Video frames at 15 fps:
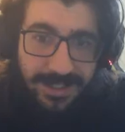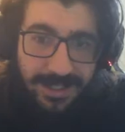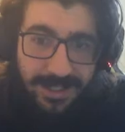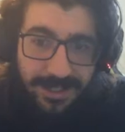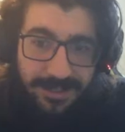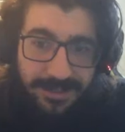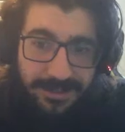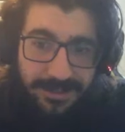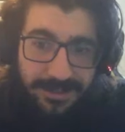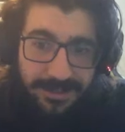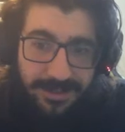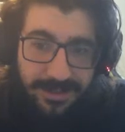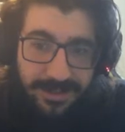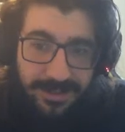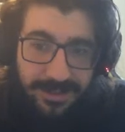I don't,
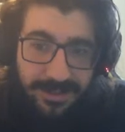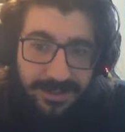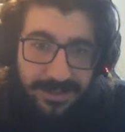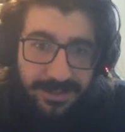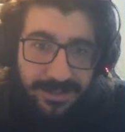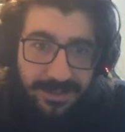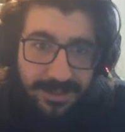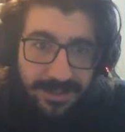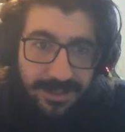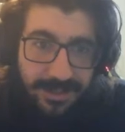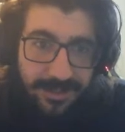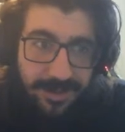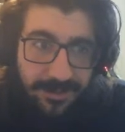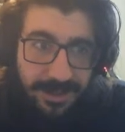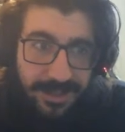you know what
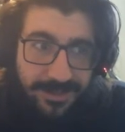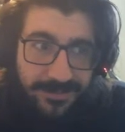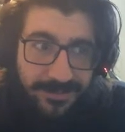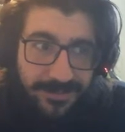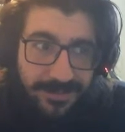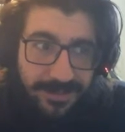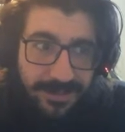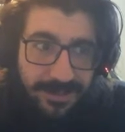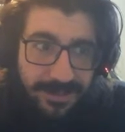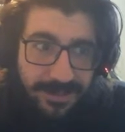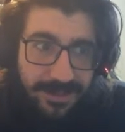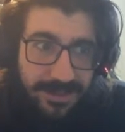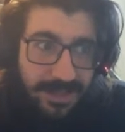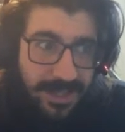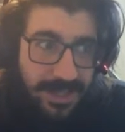I mean?
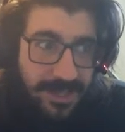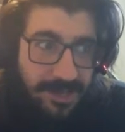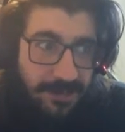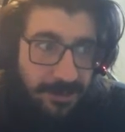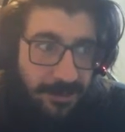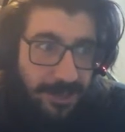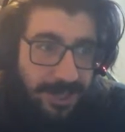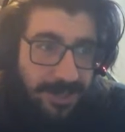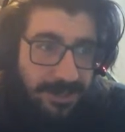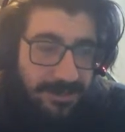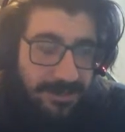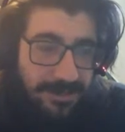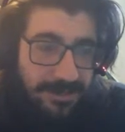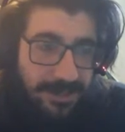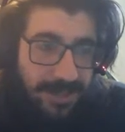At no point
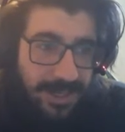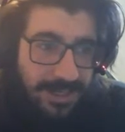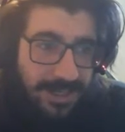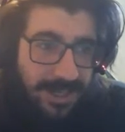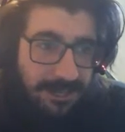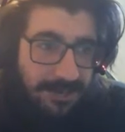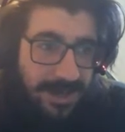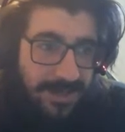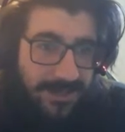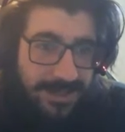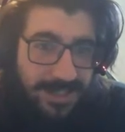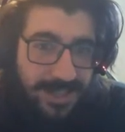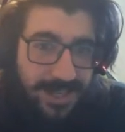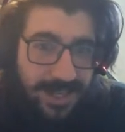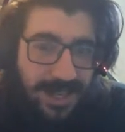has anyone ever
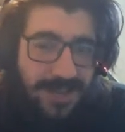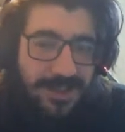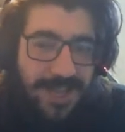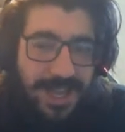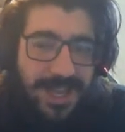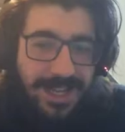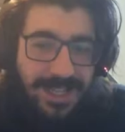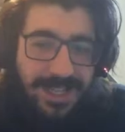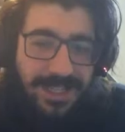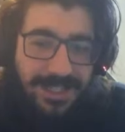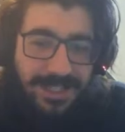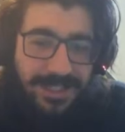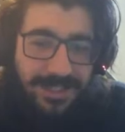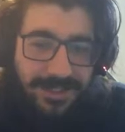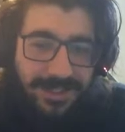said, oh yeah, it gets
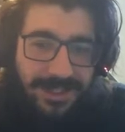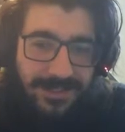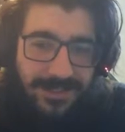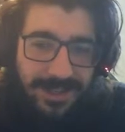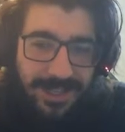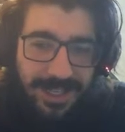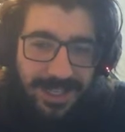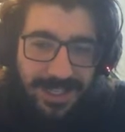easier, don't worry.